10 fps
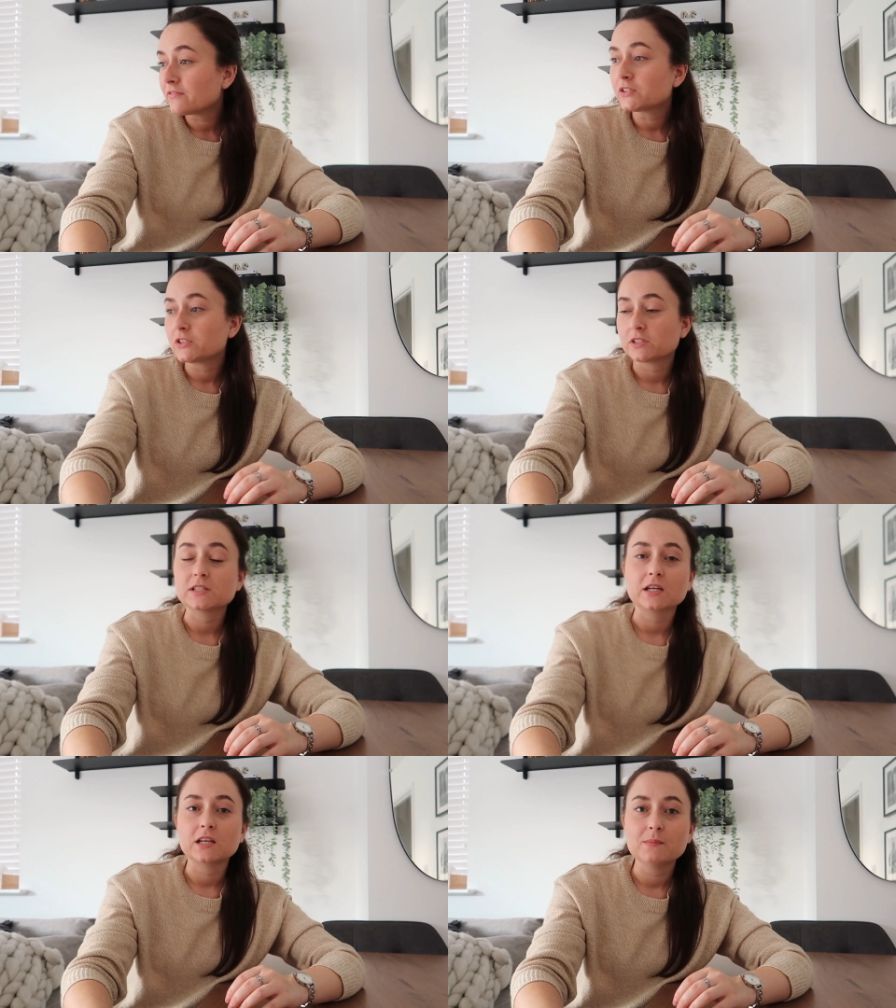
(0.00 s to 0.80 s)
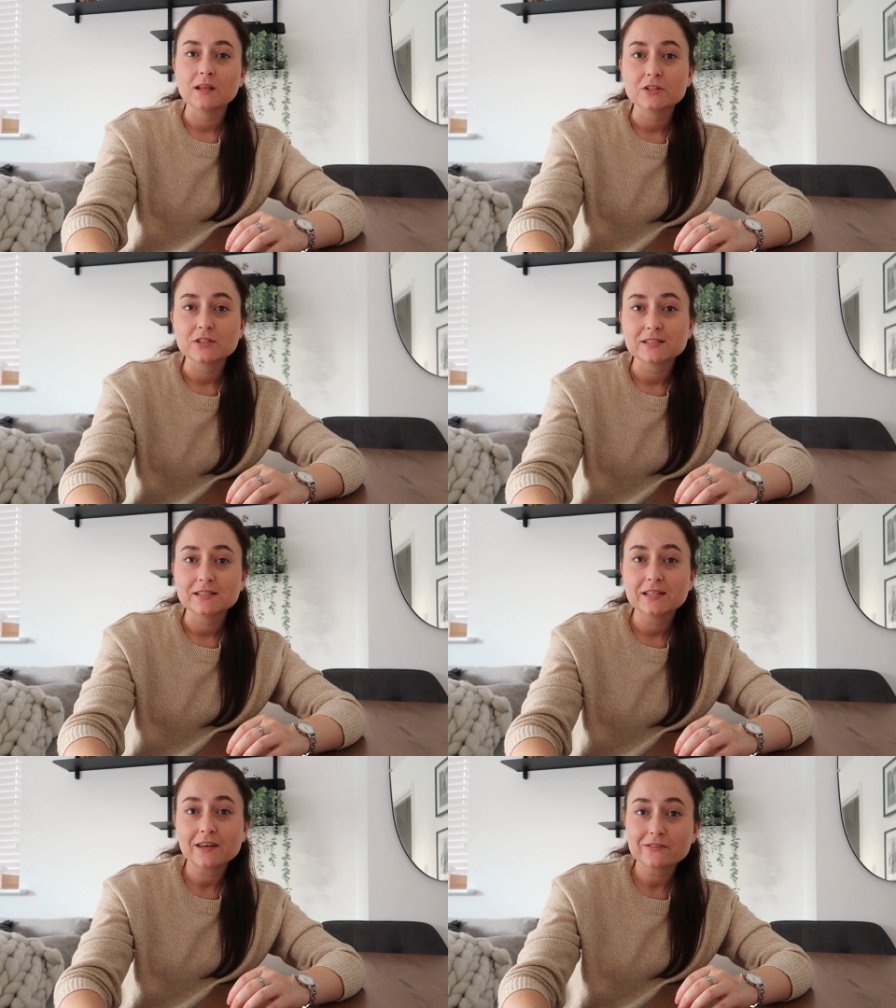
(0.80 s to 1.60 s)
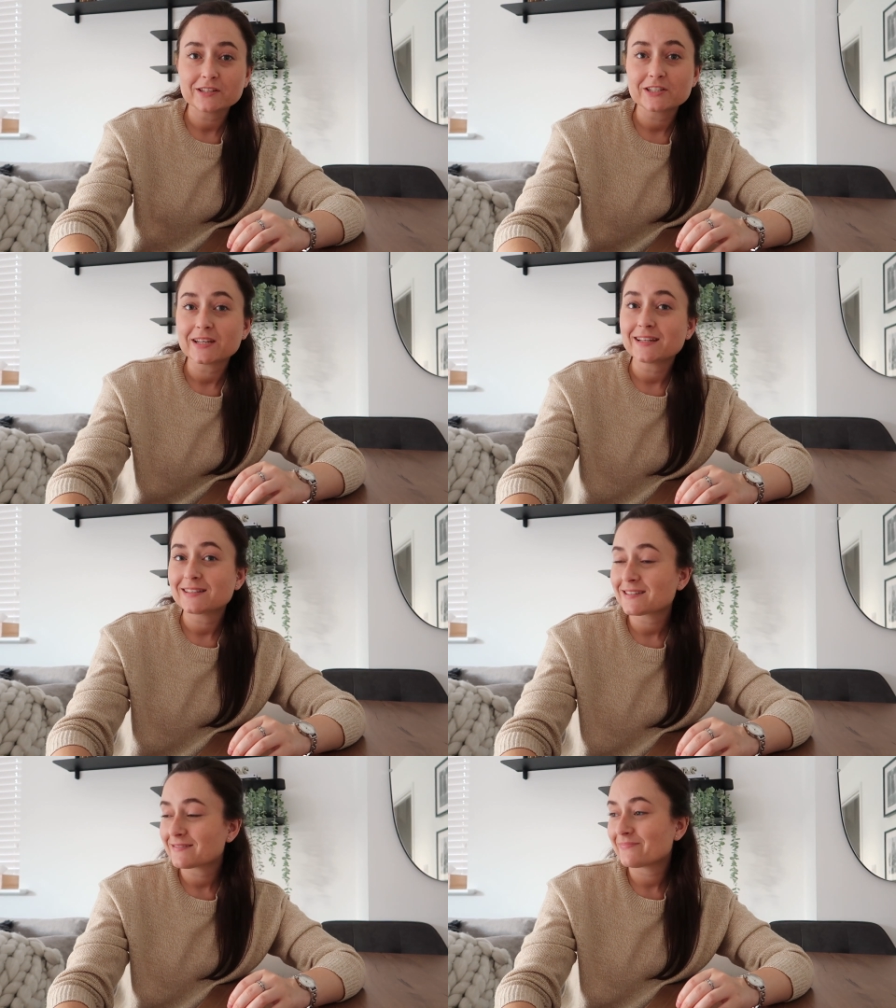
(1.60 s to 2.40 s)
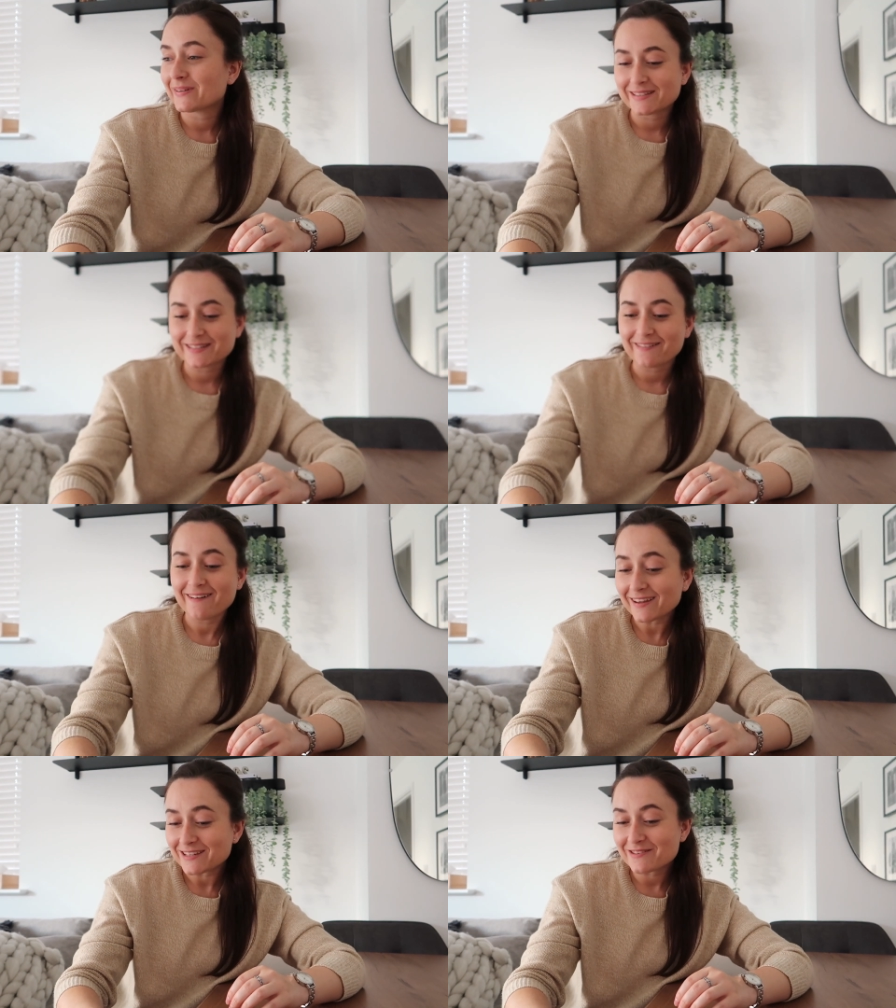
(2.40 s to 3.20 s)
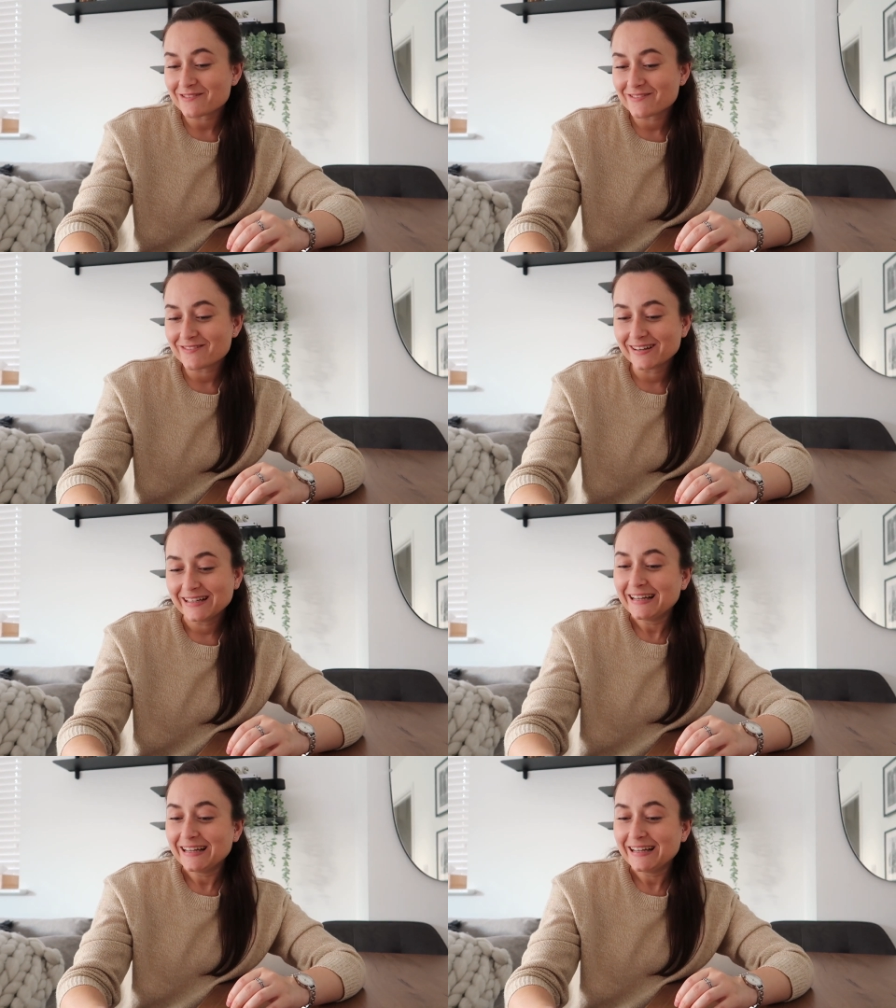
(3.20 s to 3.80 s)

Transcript: She's looking at me like she doesn't give a shit, but I do.